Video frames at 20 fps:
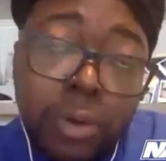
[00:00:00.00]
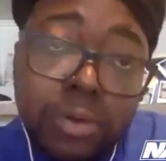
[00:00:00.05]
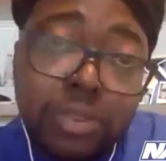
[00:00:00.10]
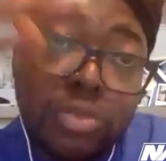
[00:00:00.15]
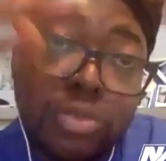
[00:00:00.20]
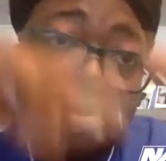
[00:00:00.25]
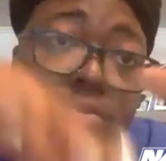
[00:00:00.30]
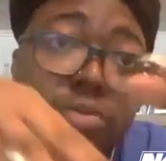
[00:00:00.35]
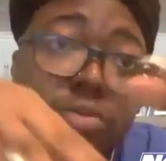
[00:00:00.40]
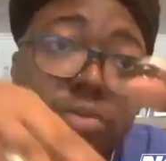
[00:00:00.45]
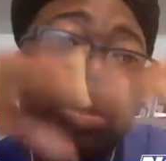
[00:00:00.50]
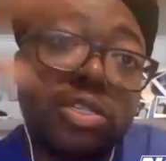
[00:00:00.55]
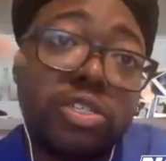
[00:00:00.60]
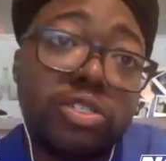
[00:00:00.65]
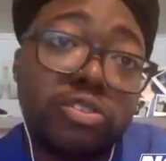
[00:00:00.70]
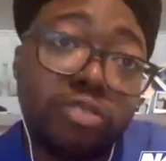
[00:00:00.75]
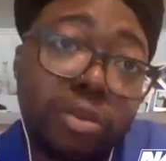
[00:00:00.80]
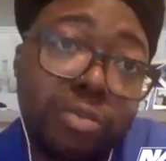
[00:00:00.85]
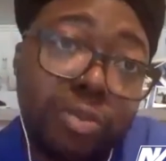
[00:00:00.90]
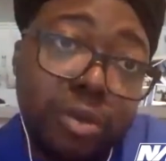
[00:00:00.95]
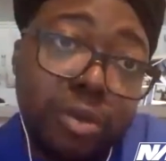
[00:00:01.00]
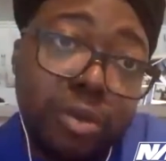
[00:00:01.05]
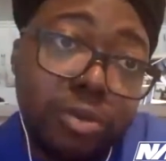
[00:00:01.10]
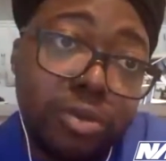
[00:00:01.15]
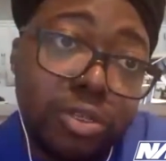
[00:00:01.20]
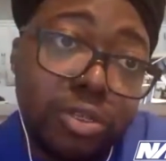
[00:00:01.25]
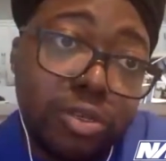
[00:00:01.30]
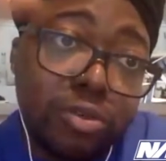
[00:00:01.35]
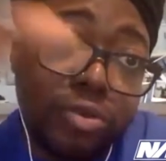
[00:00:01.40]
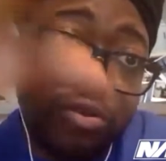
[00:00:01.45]
to contribute
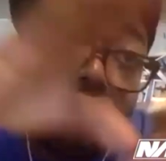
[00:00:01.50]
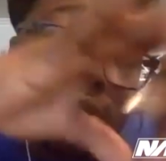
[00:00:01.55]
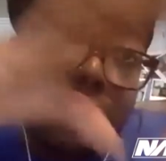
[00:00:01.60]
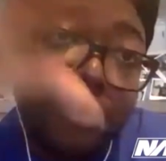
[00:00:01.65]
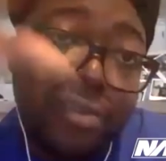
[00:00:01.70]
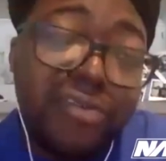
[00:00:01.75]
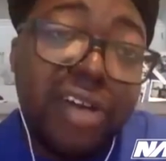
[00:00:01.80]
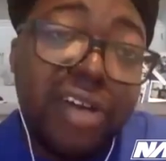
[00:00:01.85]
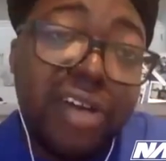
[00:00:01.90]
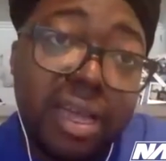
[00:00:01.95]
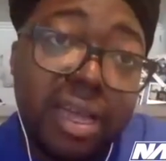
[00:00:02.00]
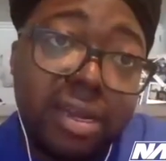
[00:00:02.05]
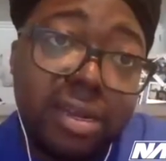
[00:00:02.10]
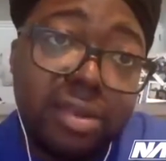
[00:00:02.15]
to a fund